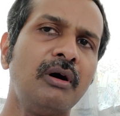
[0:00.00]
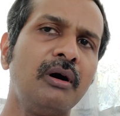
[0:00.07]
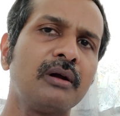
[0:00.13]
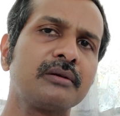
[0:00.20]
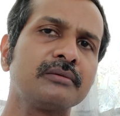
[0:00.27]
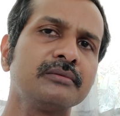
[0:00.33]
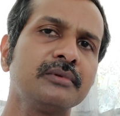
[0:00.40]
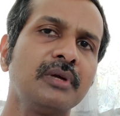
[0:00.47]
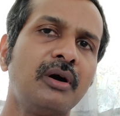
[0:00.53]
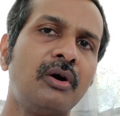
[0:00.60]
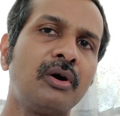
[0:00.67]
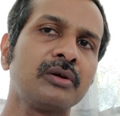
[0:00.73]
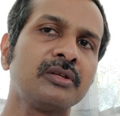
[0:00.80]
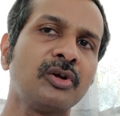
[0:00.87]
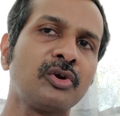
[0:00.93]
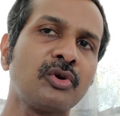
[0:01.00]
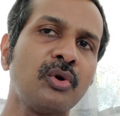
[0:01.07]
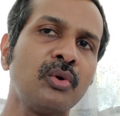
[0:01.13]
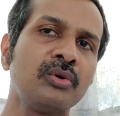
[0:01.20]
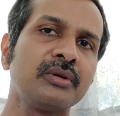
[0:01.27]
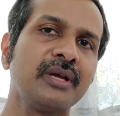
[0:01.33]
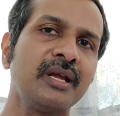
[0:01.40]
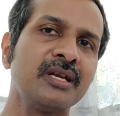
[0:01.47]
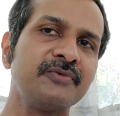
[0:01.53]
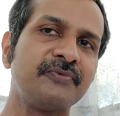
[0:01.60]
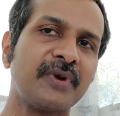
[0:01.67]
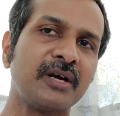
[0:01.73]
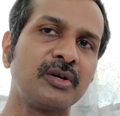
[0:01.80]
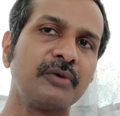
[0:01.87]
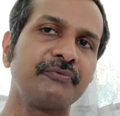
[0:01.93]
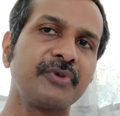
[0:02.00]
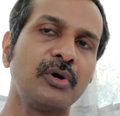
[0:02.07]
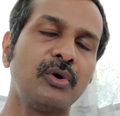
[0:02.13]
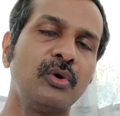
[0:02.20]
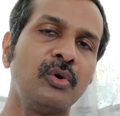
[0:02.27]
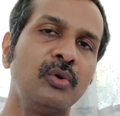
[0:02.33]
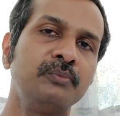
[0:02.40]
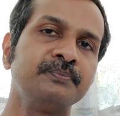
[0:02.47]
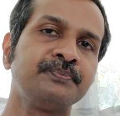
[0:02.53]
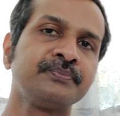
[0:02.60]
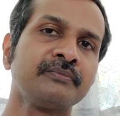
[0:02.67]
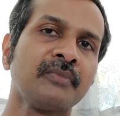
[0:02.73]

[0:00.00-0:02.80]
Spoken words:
or on the road in front of your home.